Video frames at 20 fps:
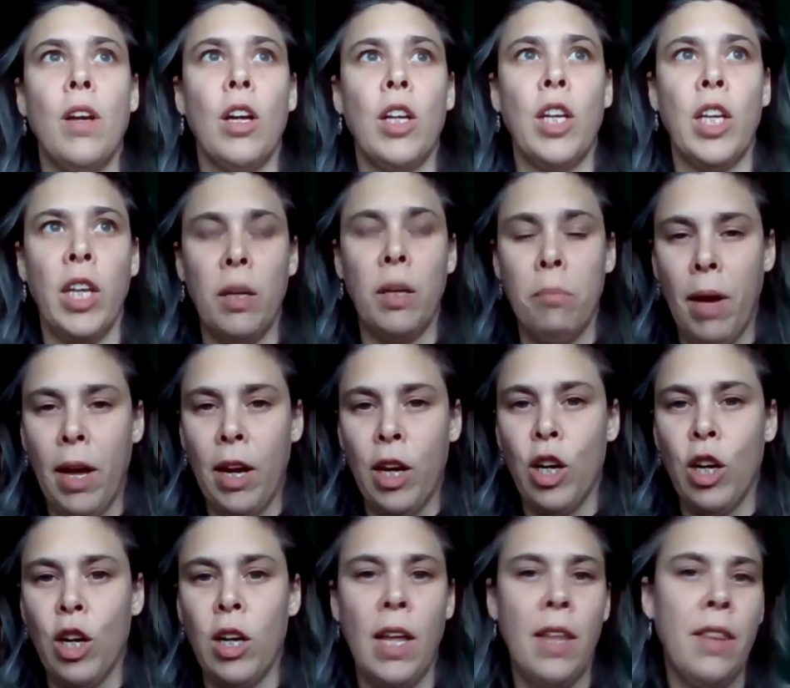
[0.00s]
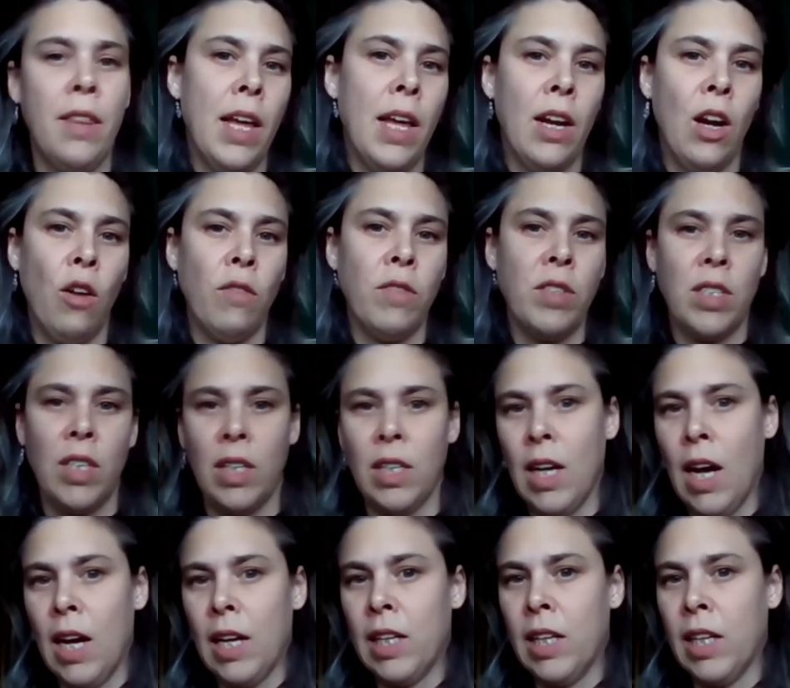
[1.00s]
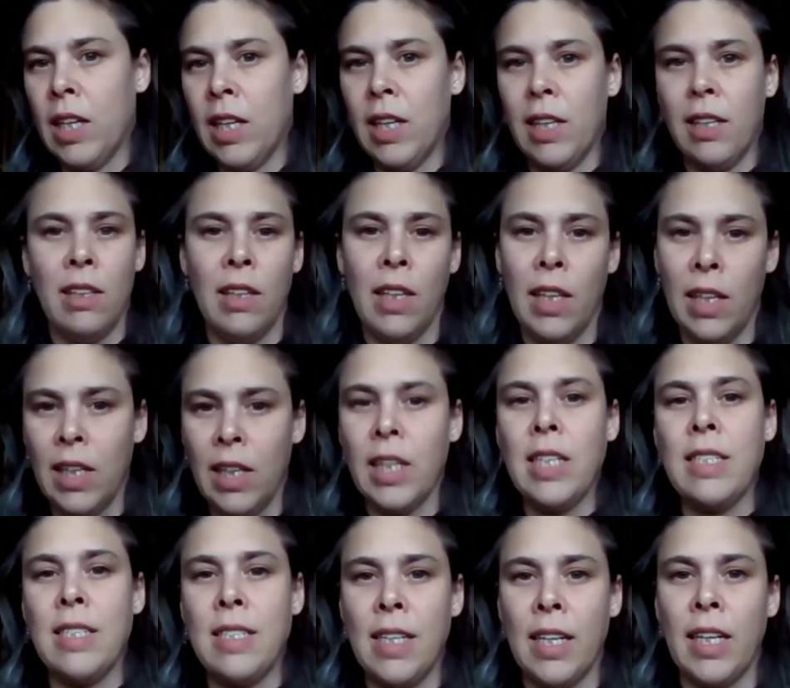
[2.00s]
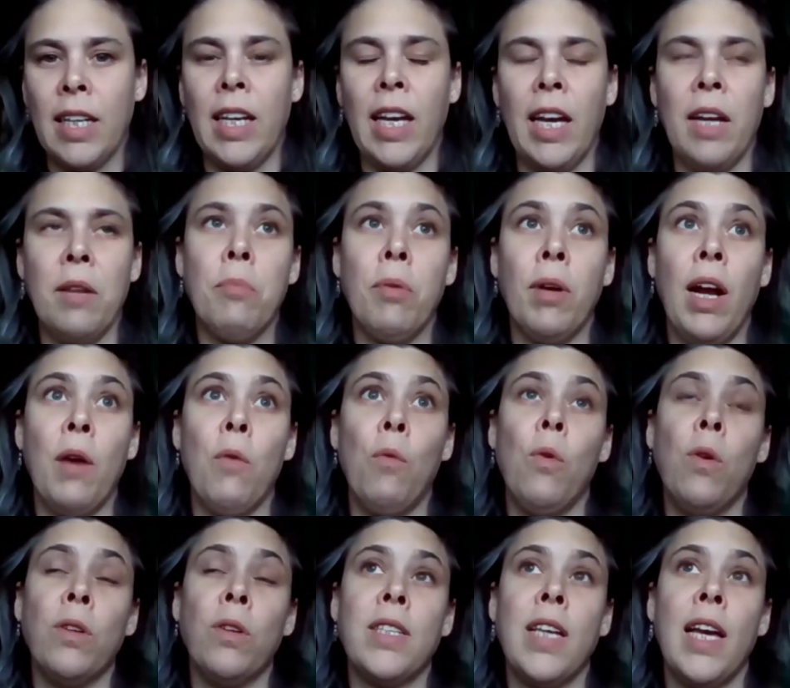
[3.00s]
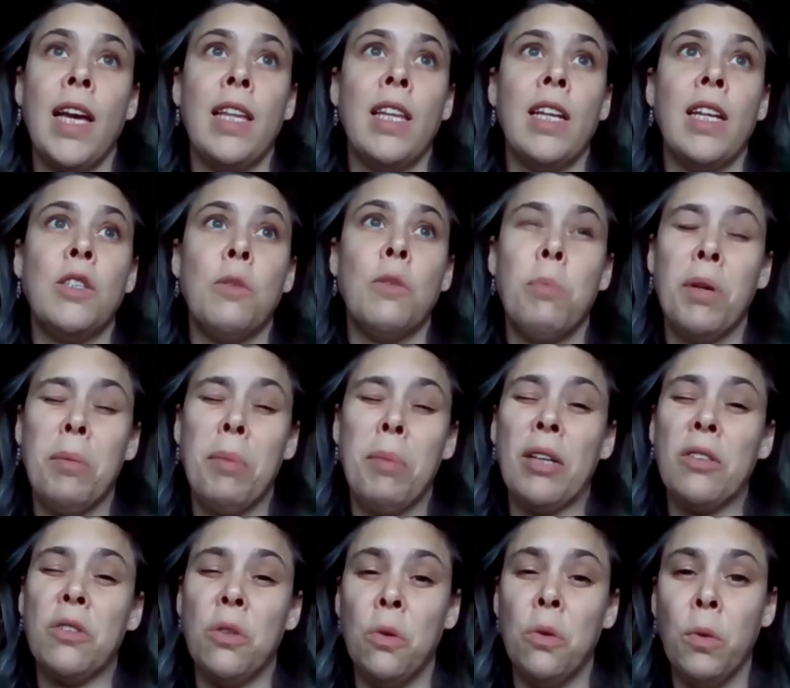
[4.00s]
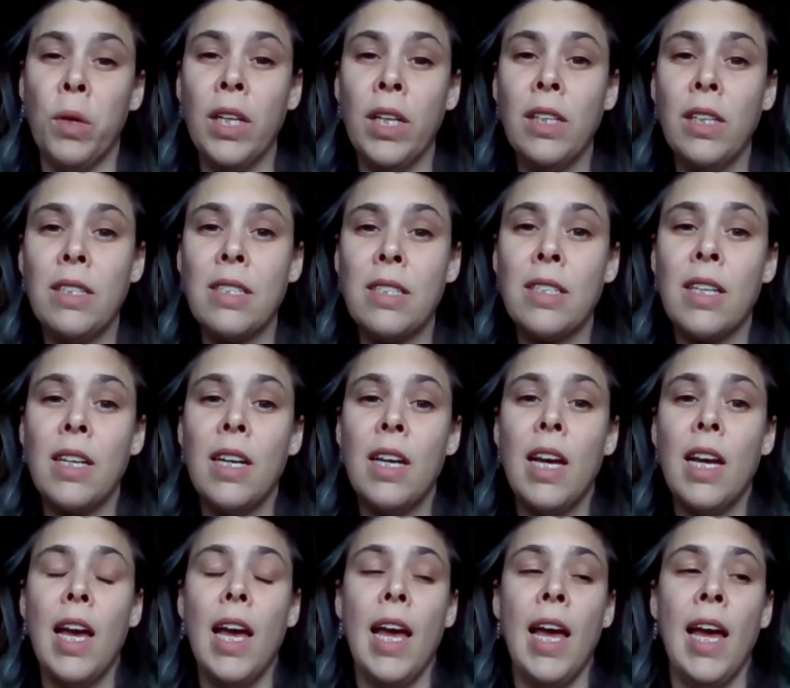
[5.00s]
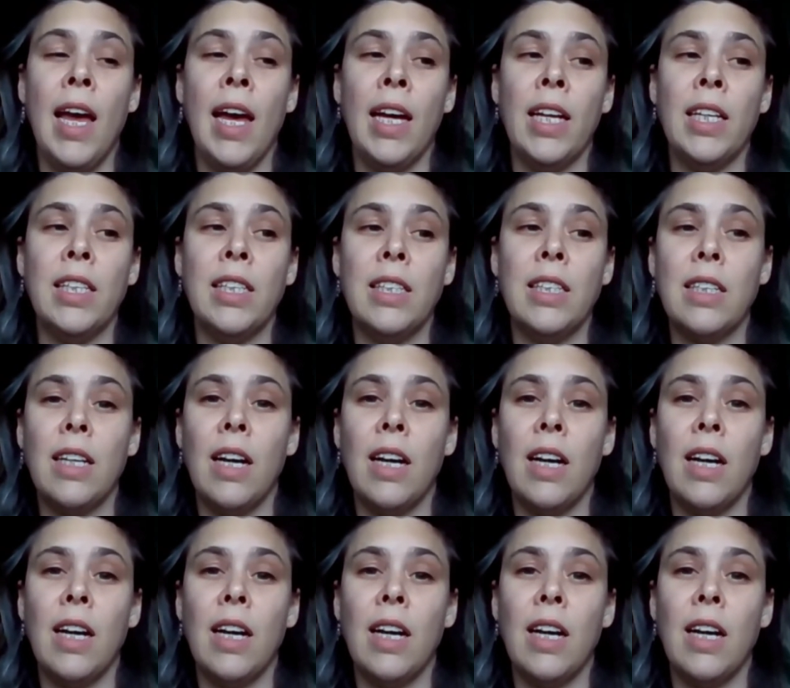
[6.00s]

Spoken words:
getting better and then all of a sudden not getting, and then getting sick again. But I will say that it's been about 2 weeks, and